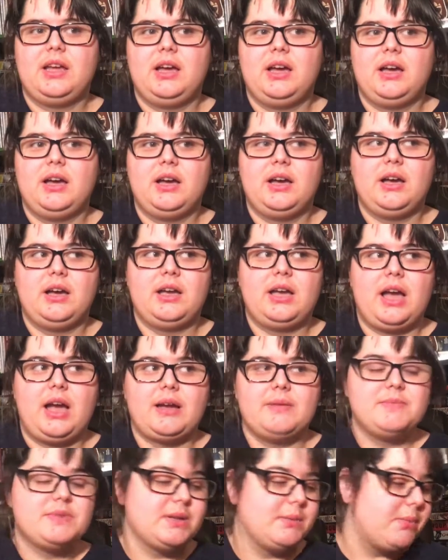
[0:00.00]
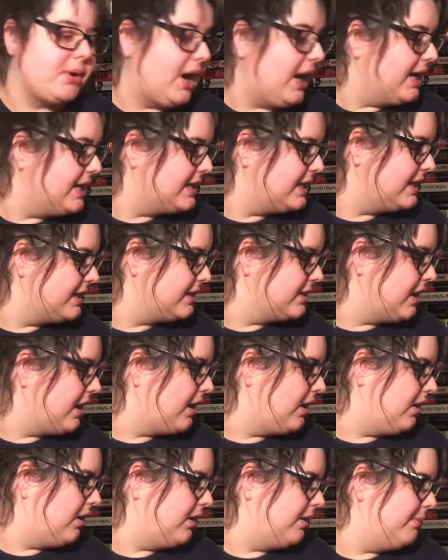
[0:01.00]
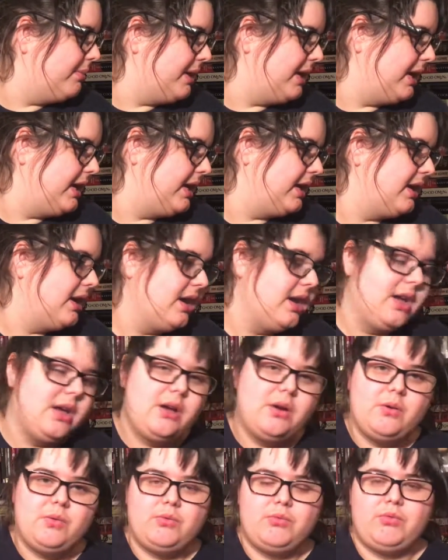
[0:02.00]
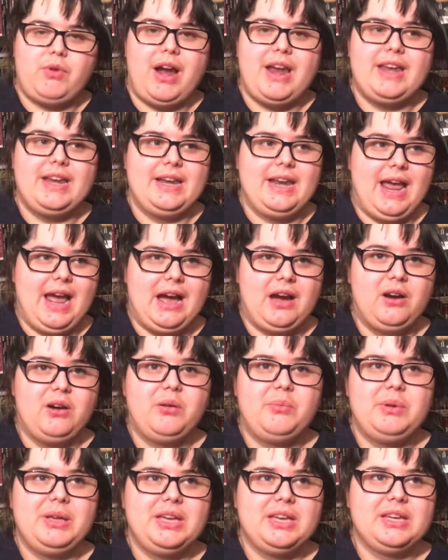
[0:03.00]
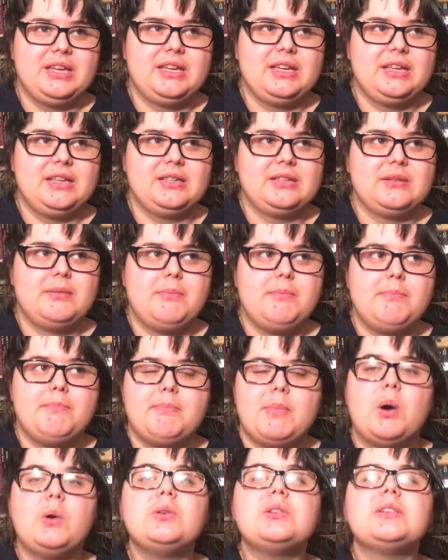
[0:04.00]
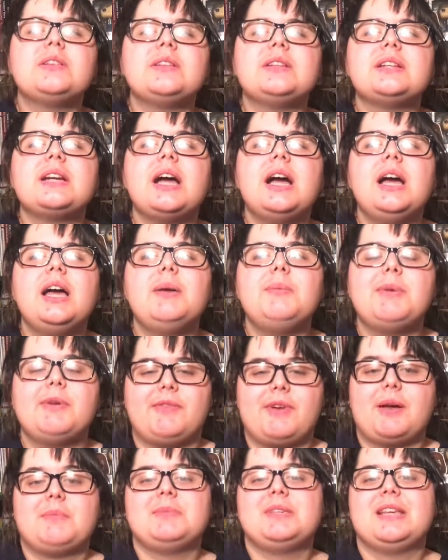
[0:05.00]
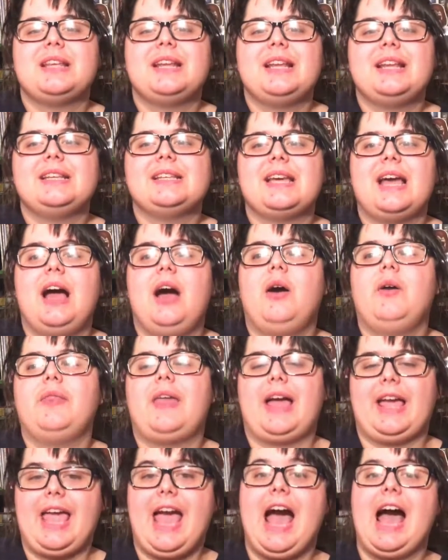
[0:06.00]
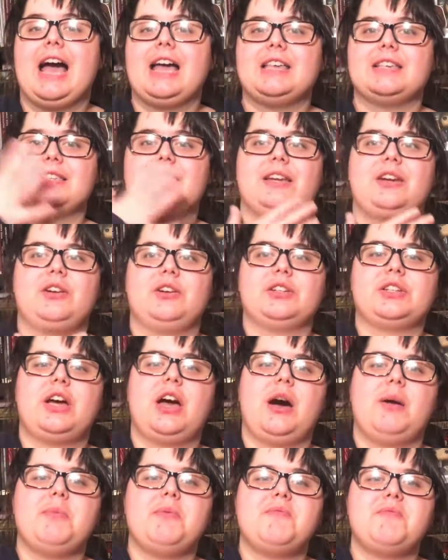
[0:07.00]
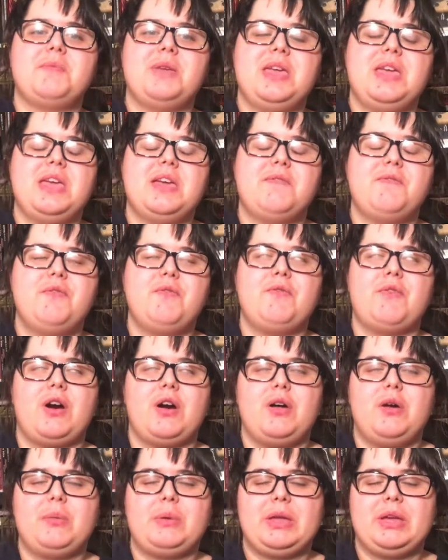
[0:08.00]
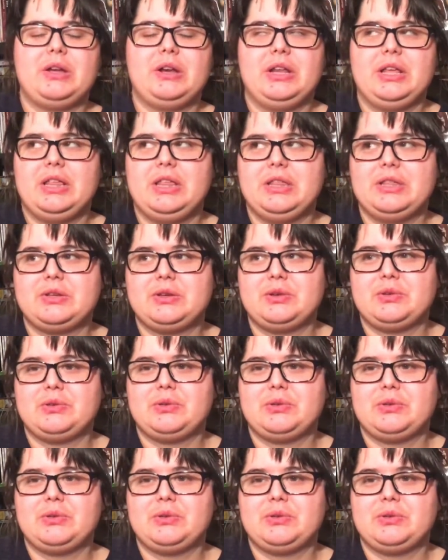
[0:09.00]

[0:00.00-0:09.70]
I'm surprised he's not on me right now because most of the time if I'm sitting down, that cat is like on top of me. If you follow me on any of the